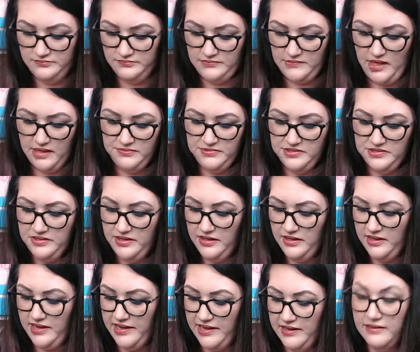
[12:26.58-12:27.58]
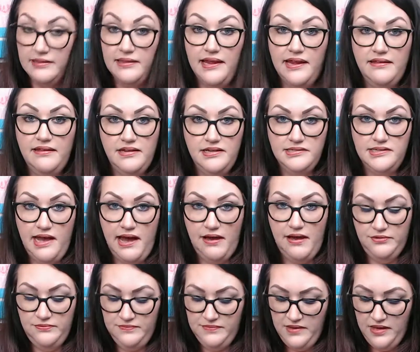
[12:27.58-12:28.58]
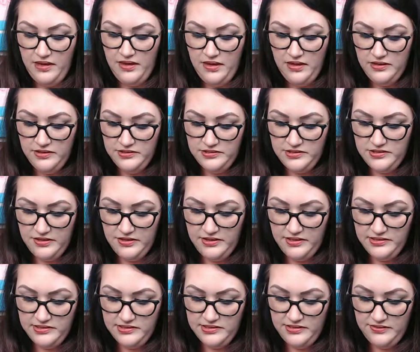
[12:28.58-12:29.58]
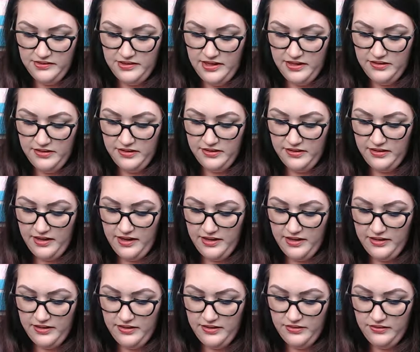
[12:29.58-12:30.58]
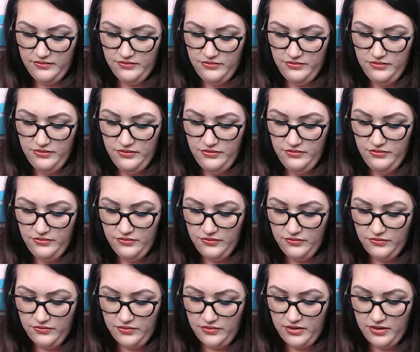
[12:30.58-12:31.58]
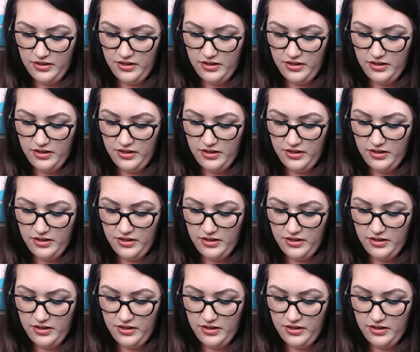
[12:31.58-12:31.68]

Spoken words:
I'm just going to like lay these out so you can see what they look like. Ooh.